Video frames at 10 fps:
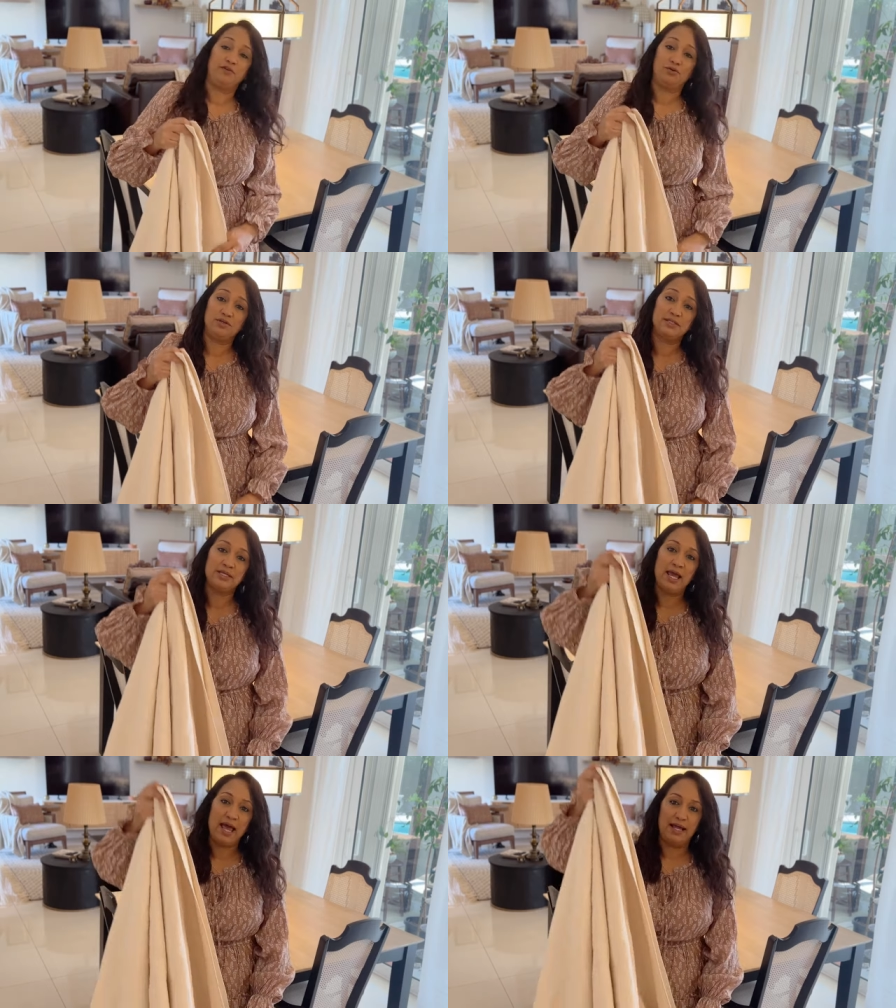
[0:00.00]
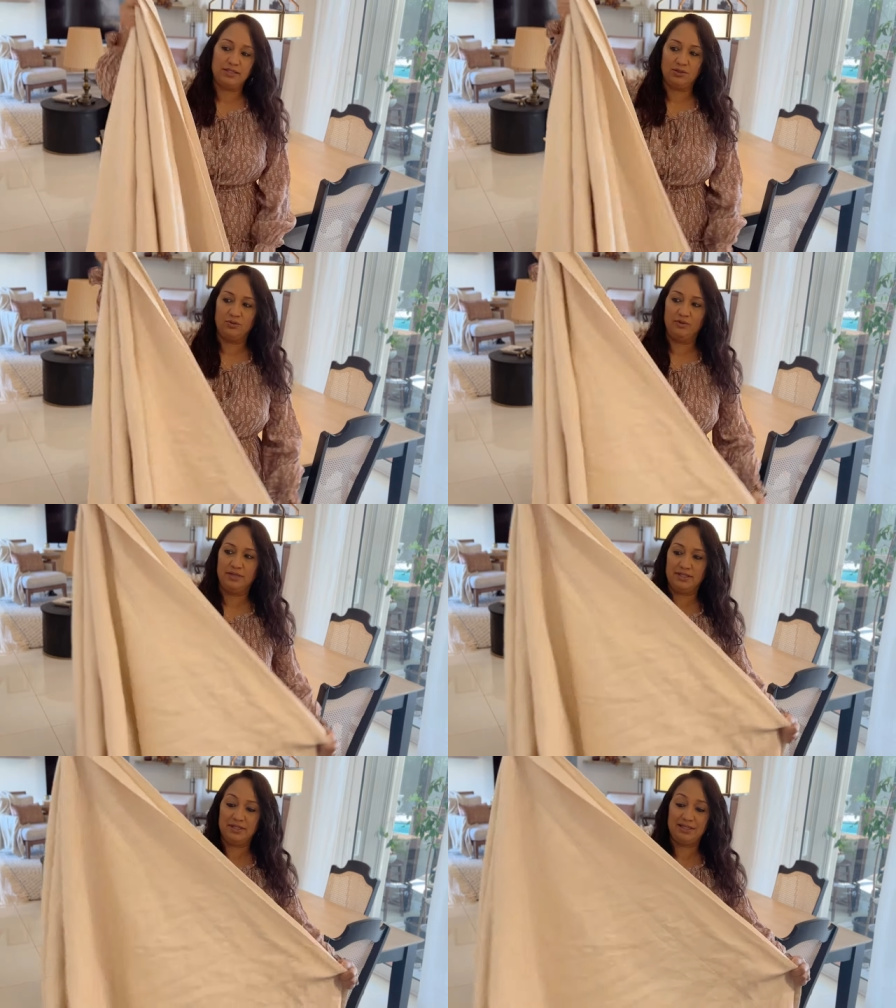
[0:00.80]
those. And so
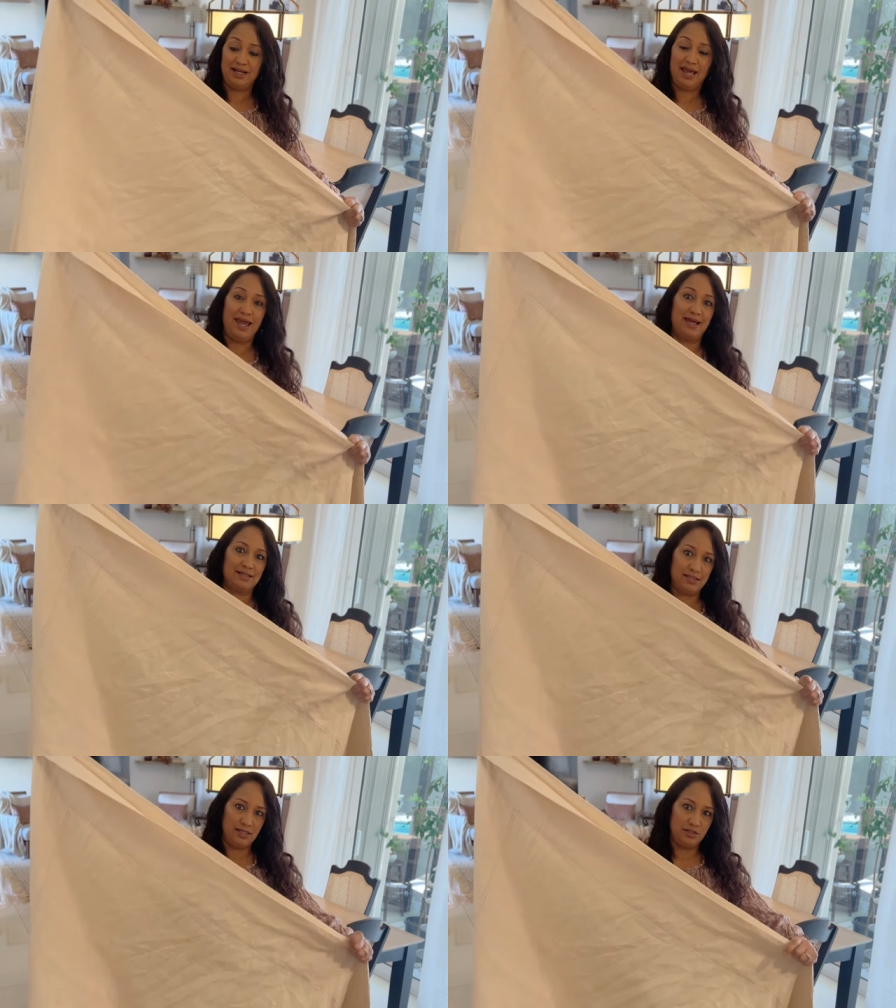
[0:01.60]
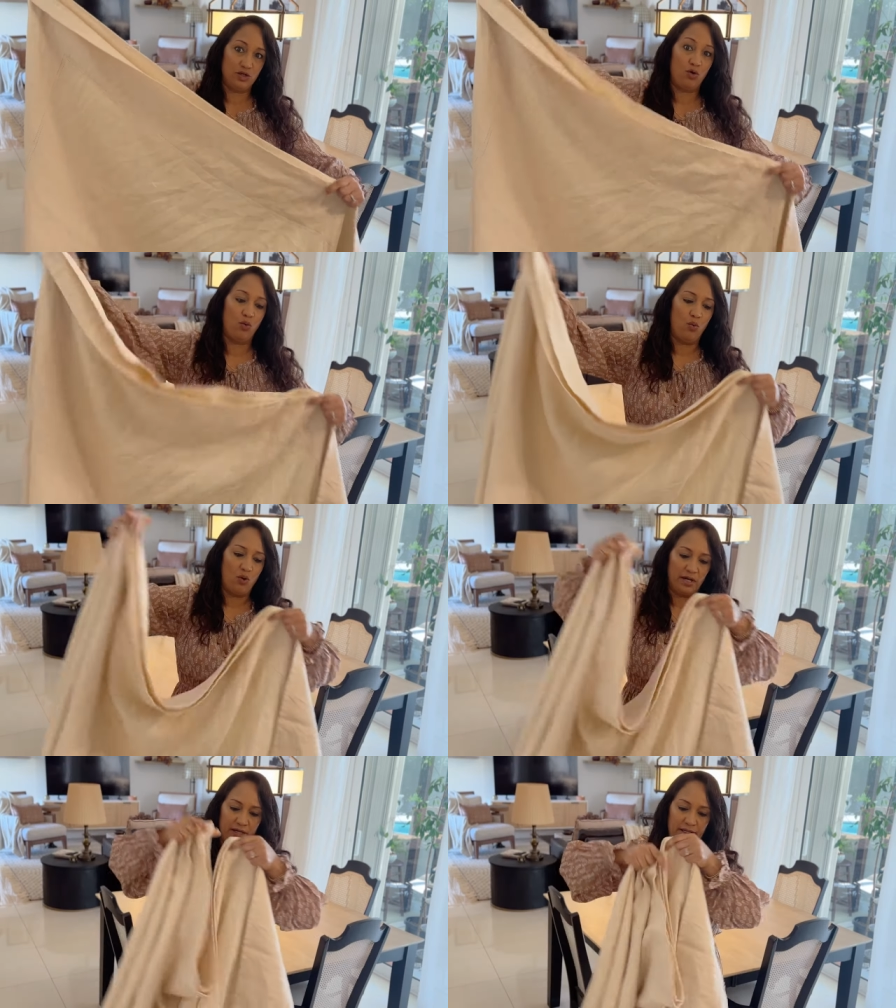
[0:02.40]
this is excellent
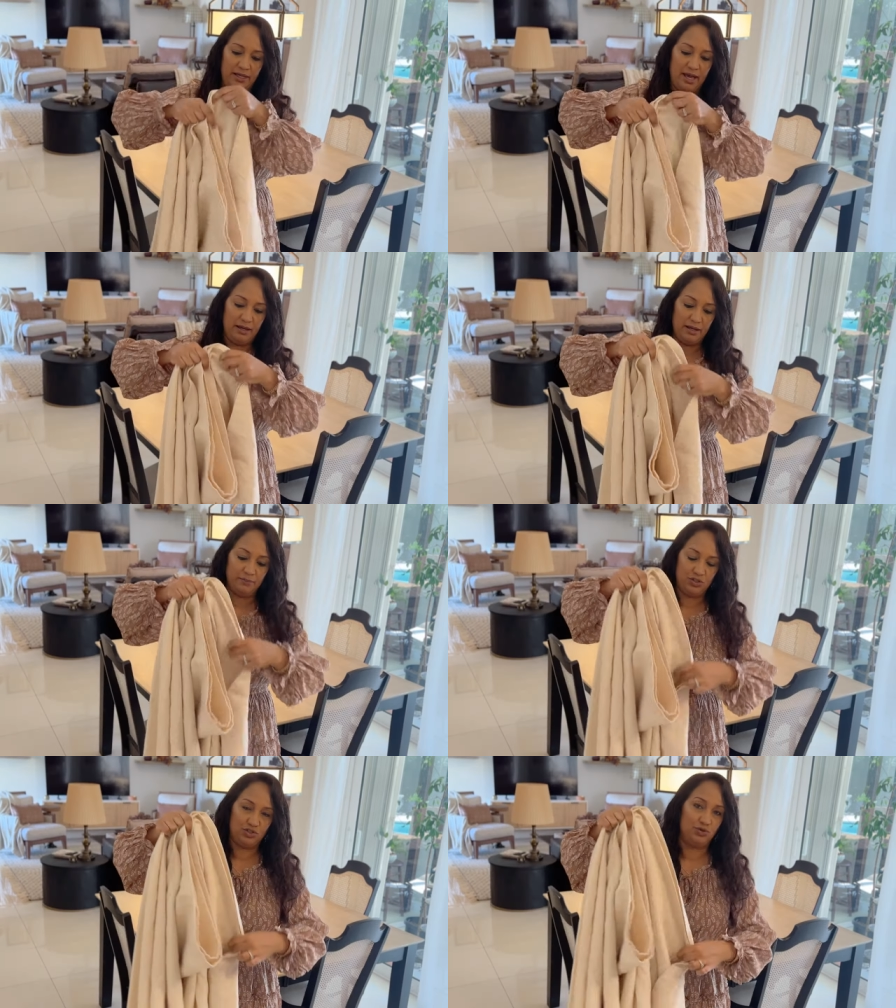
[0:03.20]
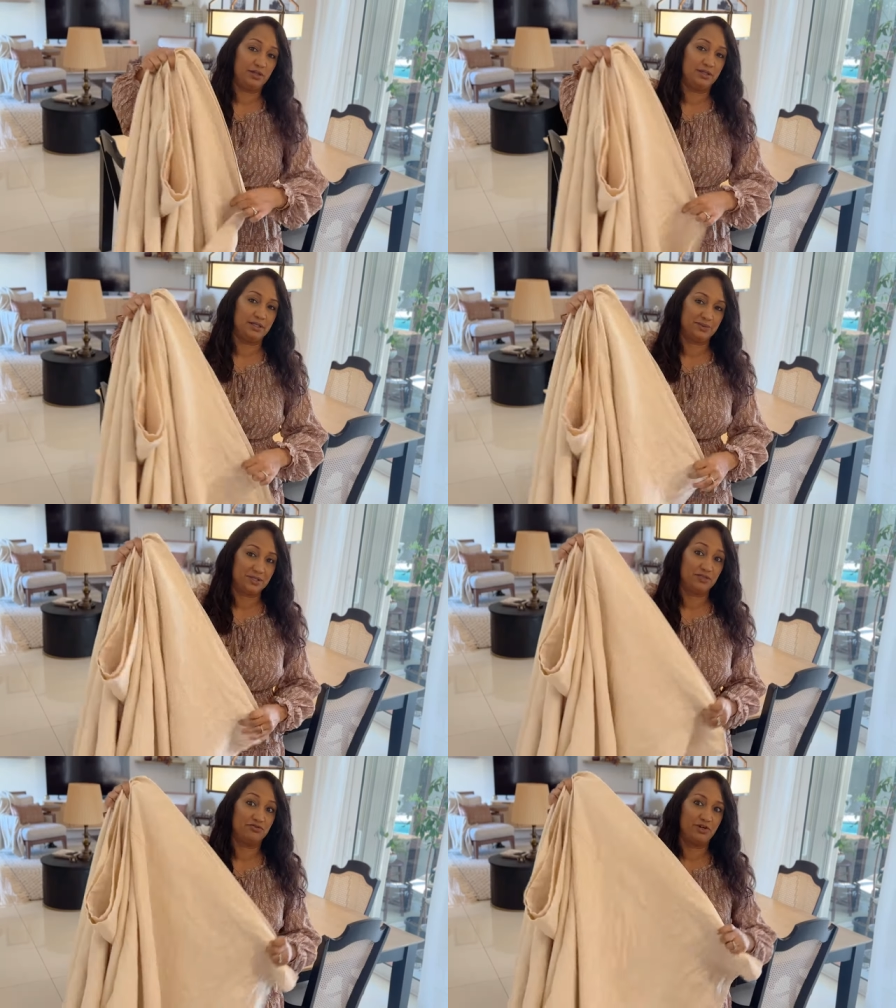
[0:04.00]
quality. I am sure that this
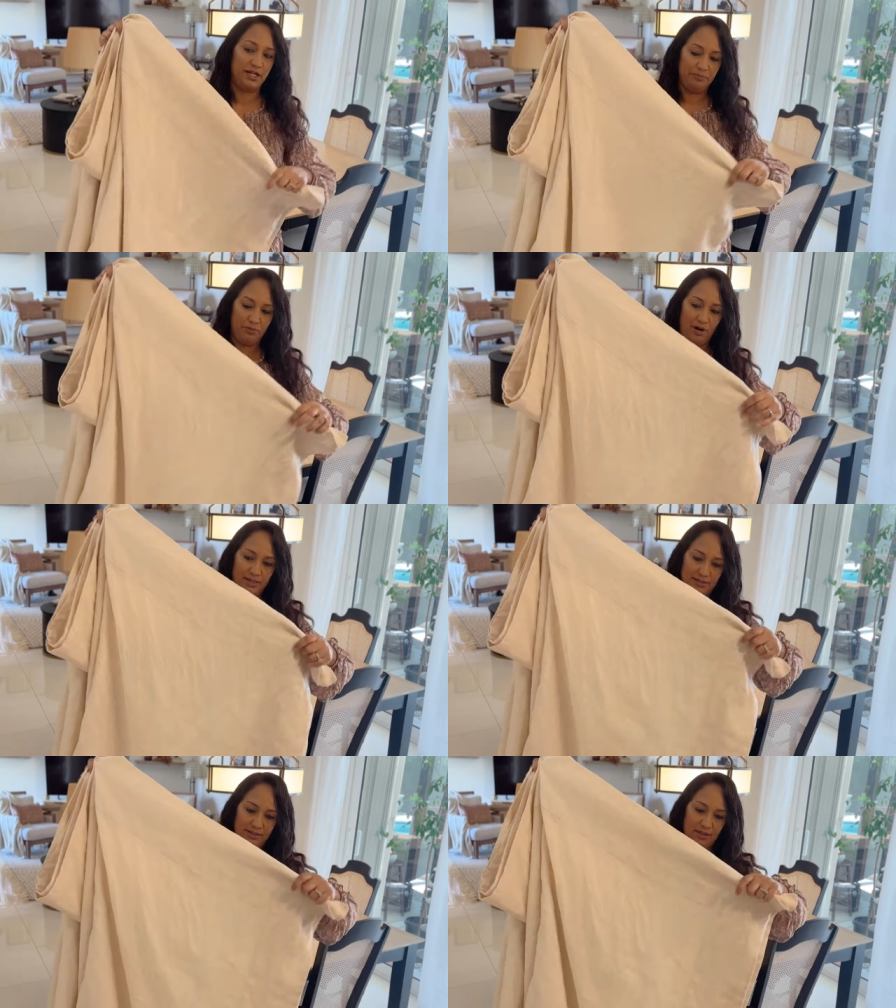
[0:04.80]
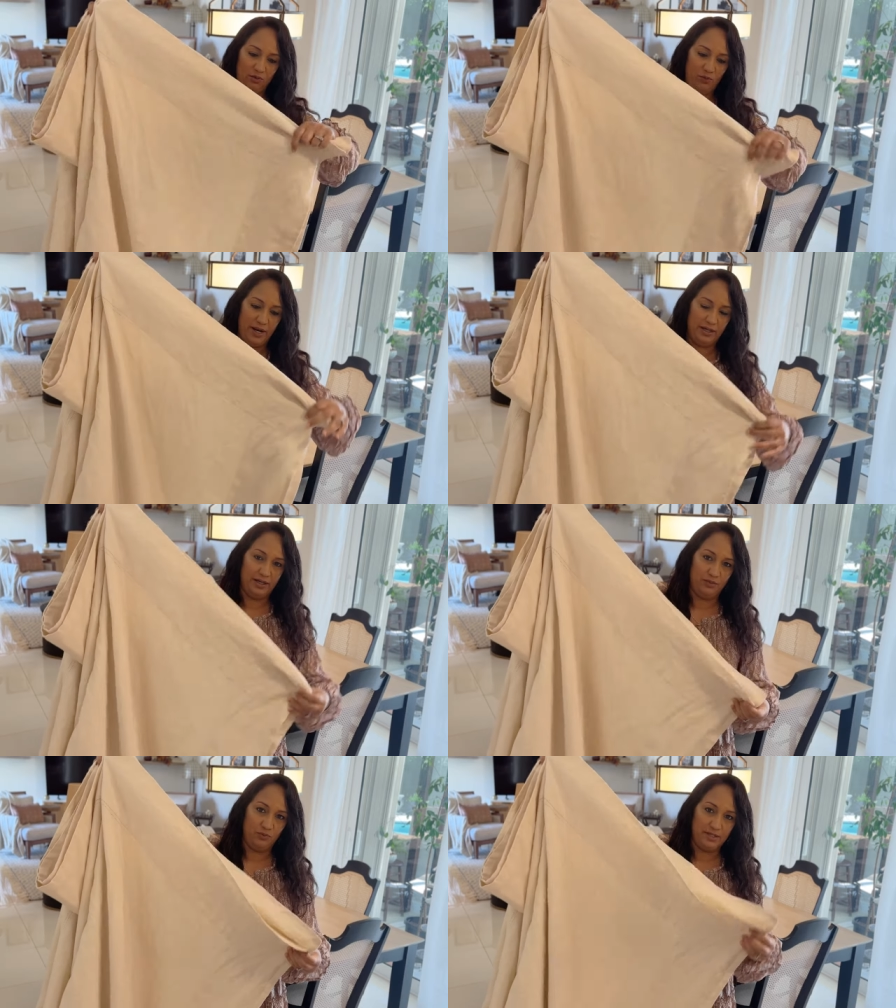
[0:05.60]
was really pricey when
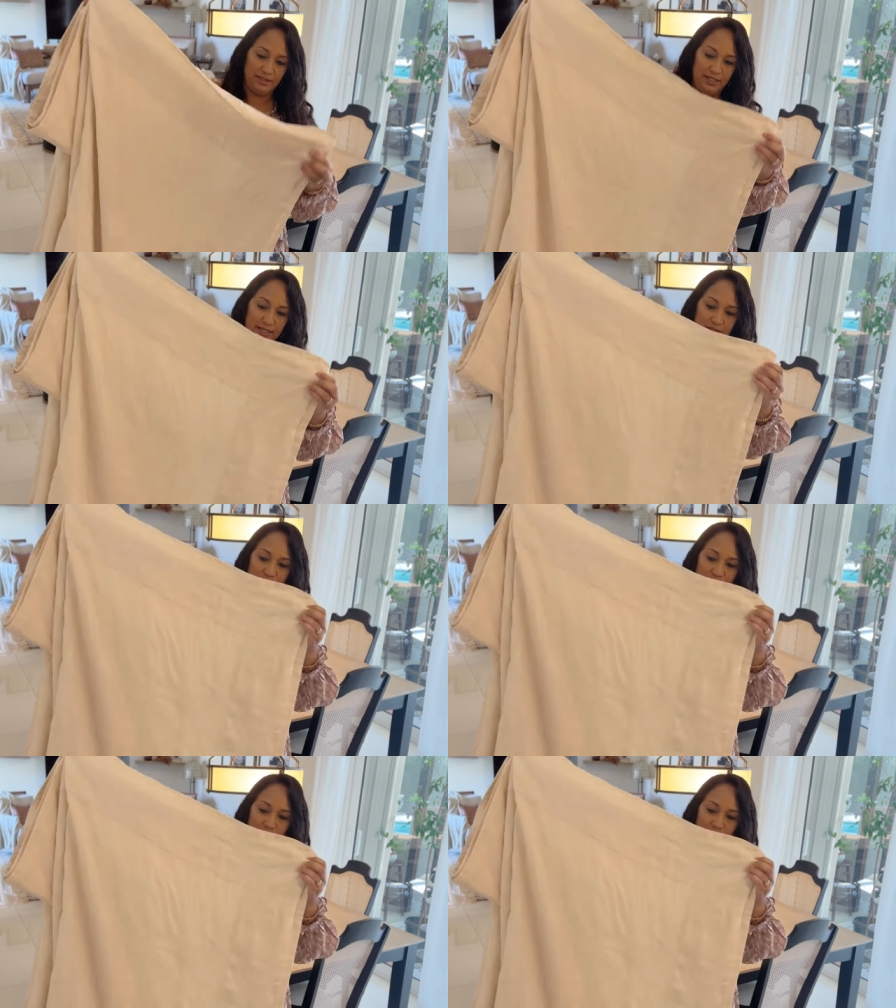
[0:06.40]
it was in